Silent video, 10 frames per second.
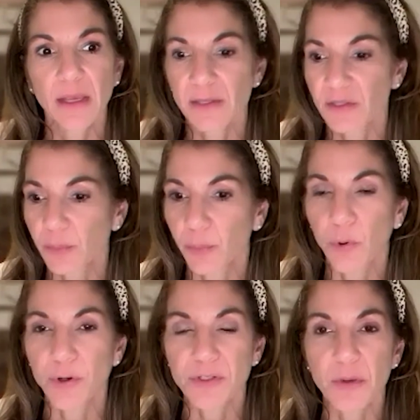It
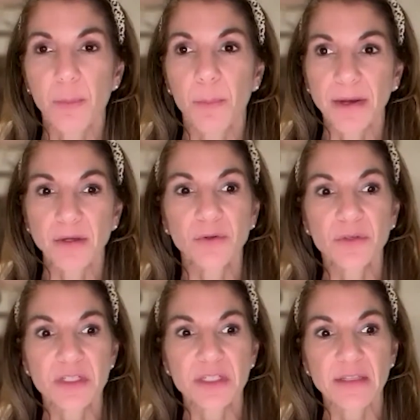supports medical
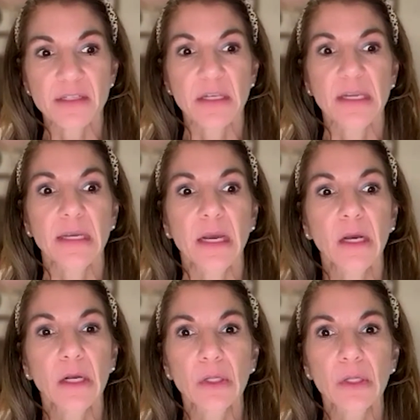necessity,
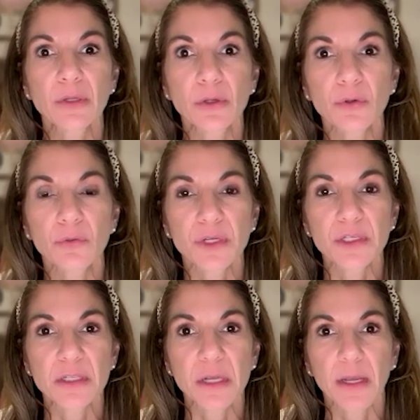clinical
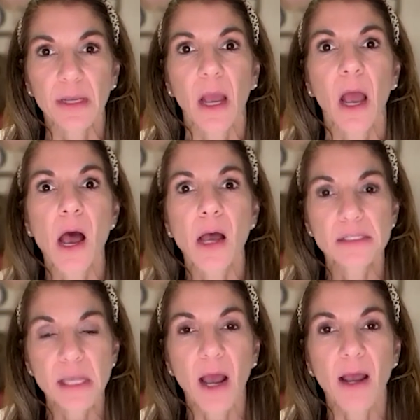reasoning,
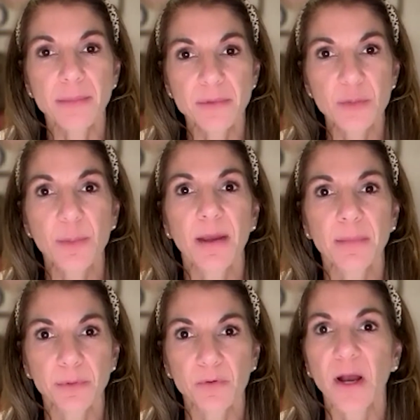time
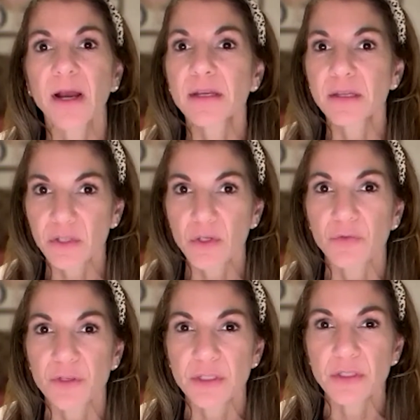spent providing
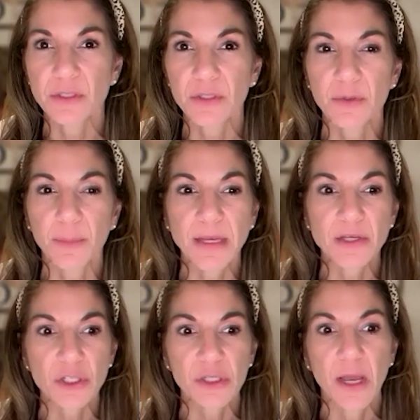services to the
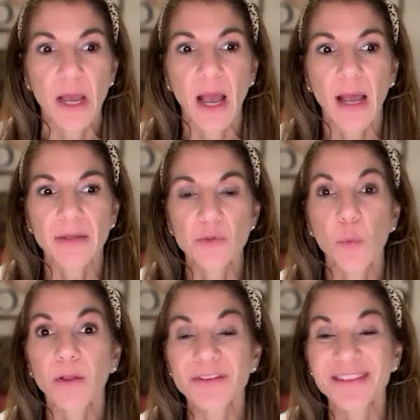patient, as
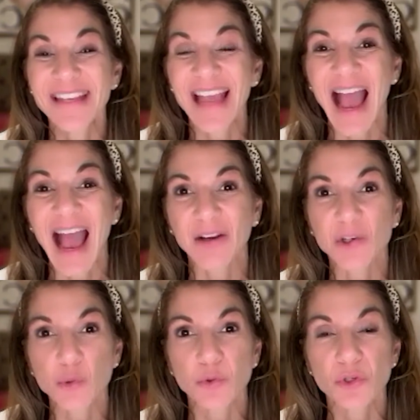well as the
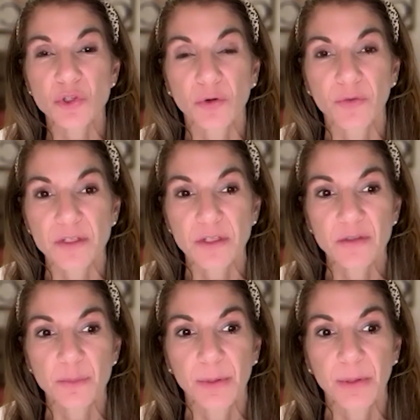actual
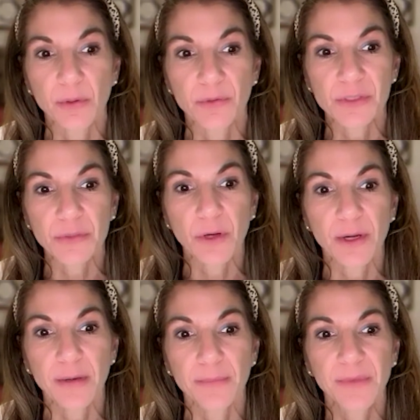services billed,
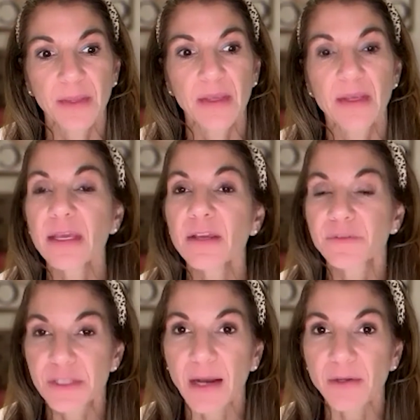right?
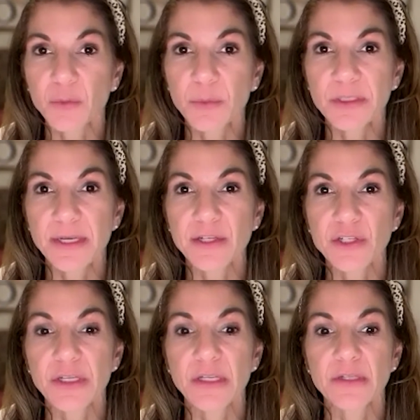If
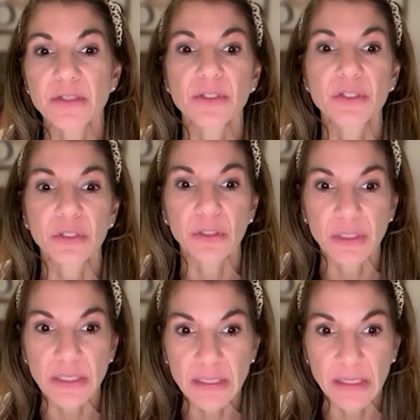documentation is
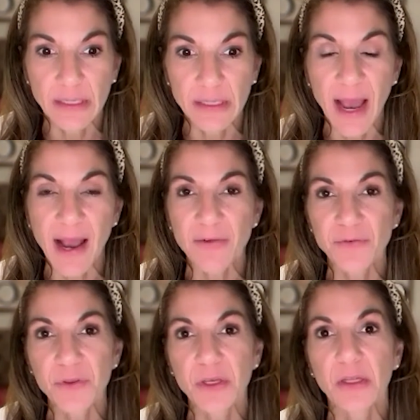deleted
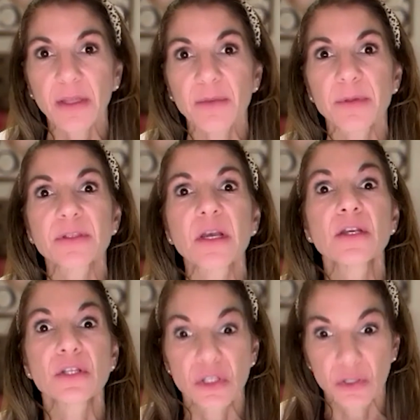after the claim is
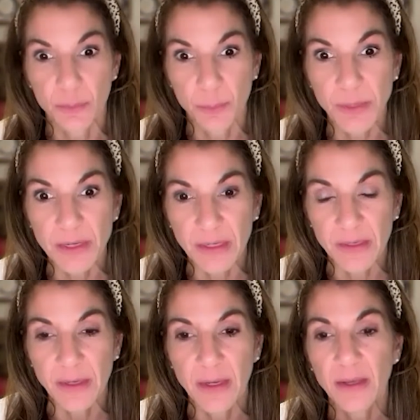
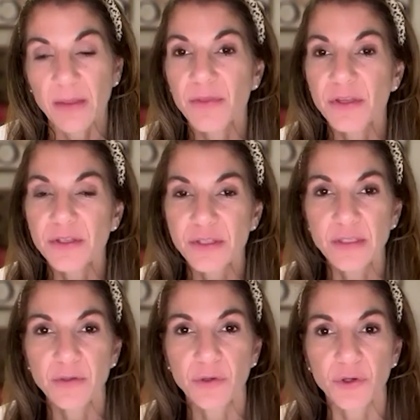submitted, this
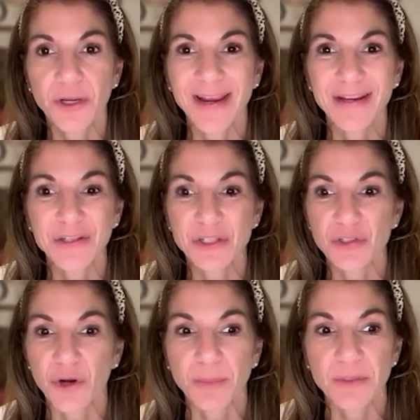can create
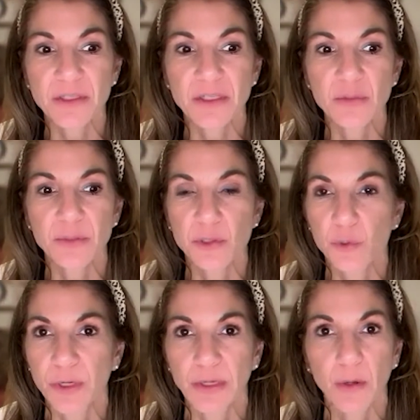discrepancies
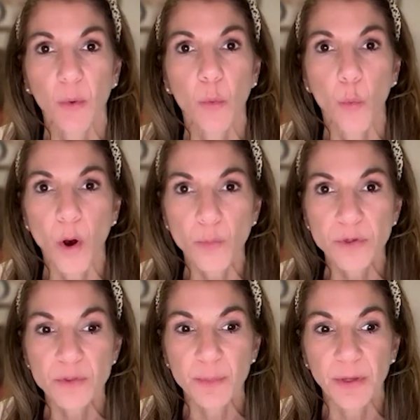between what
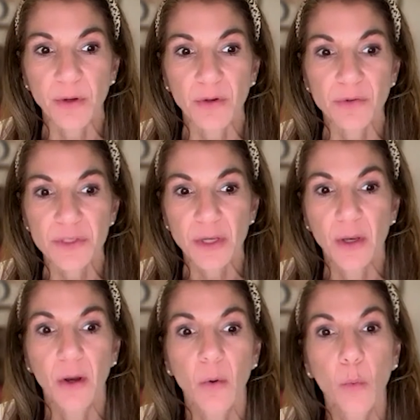was billed,
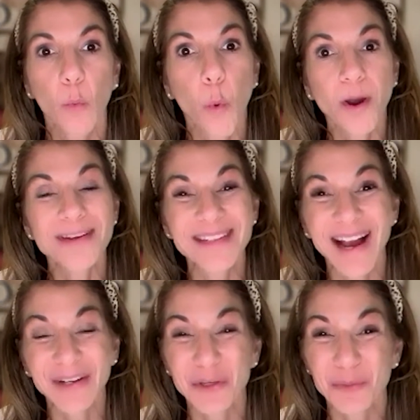what
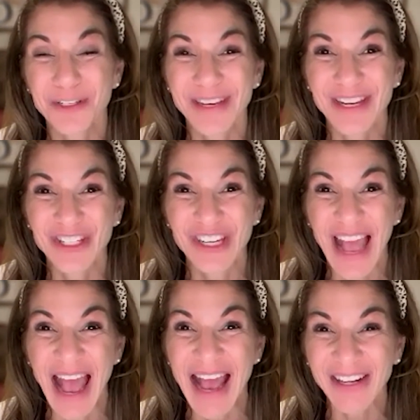documentation
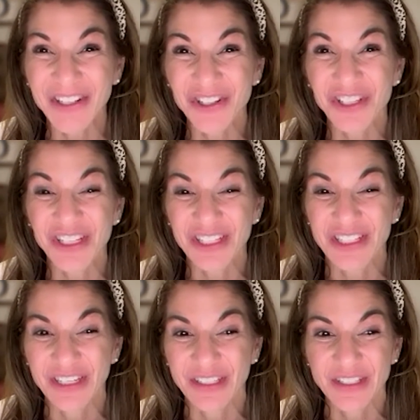actually
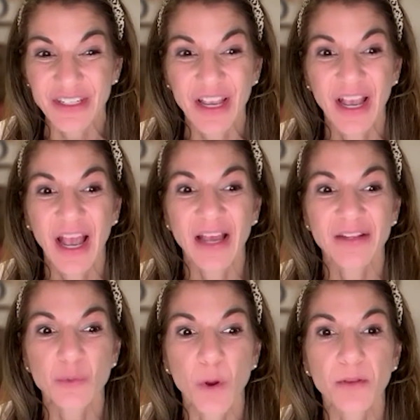exists,
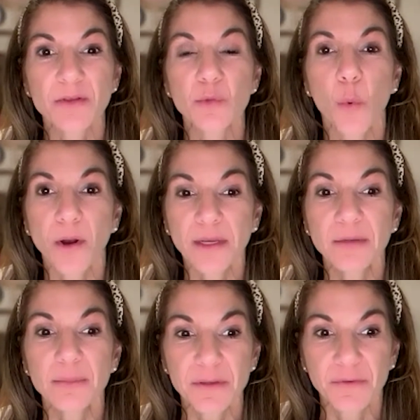as well as what can be